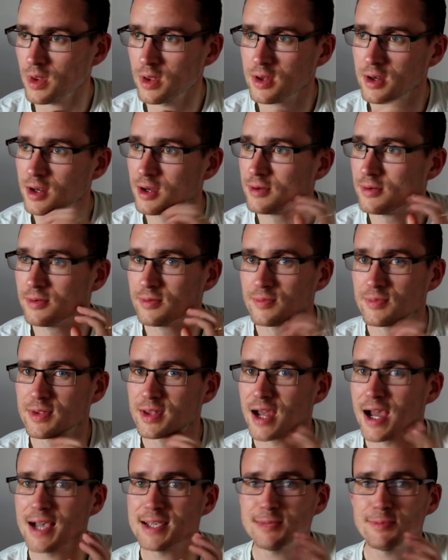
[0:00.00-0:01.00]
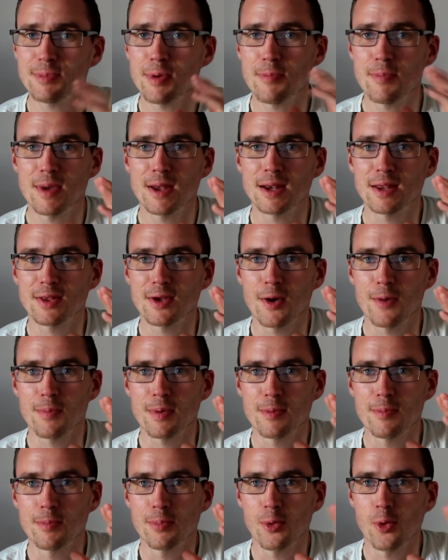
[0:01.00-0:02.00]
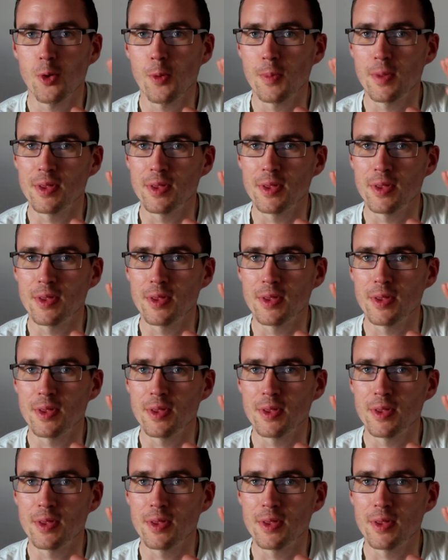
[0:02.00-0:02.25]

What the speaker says: you know, there hasn't been many that have been poor,